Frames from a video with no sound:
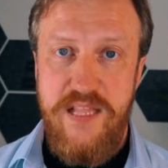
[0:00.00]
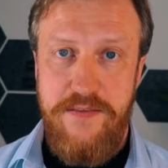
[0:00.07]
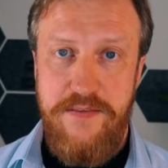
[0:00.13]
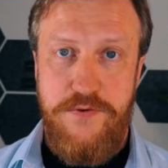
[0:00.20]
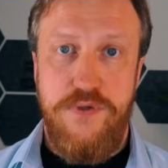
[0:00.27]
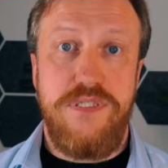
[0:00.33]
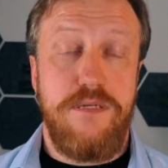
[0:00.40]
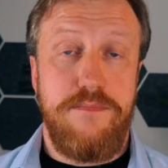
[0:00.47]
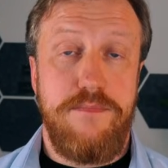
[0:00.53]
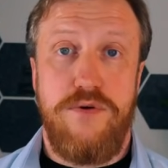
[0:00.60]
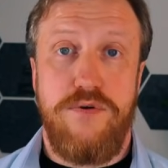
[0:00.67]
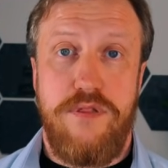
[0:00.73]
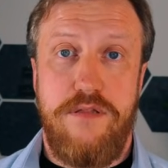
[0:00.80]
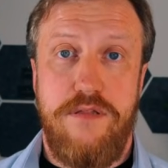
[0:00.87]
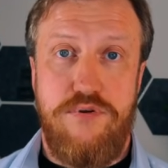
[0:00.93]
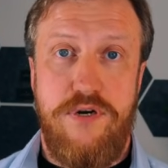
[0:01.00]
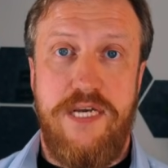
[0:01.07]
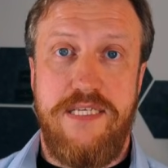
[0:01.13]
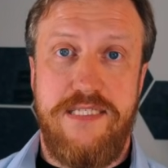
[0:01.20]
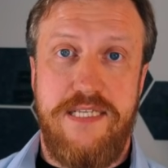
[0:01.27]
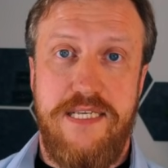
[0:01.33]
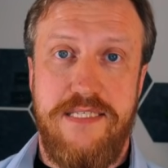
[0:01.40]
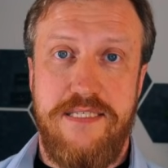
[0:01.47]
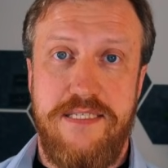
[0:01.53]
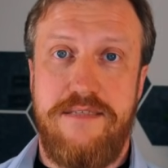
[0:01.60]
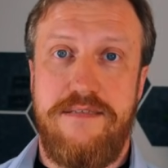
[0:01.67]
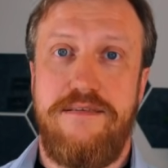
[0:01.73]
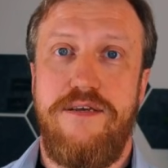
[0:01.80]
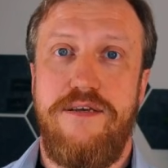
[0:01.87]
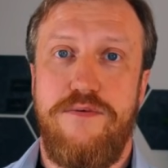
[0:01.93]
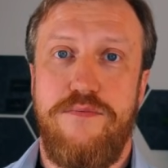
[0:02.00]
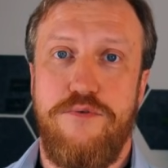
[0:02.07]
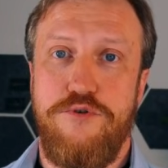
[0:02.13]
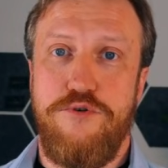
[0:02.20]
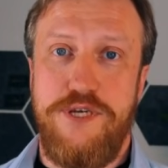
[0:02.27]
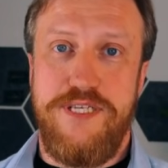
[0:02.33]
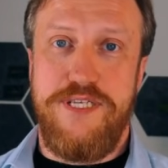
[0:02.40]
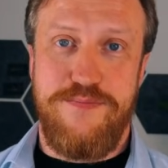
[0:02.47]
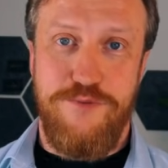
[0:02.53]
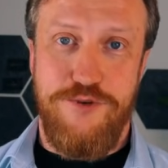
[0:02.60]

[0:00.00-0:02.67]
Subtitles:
First, about the price, as it worries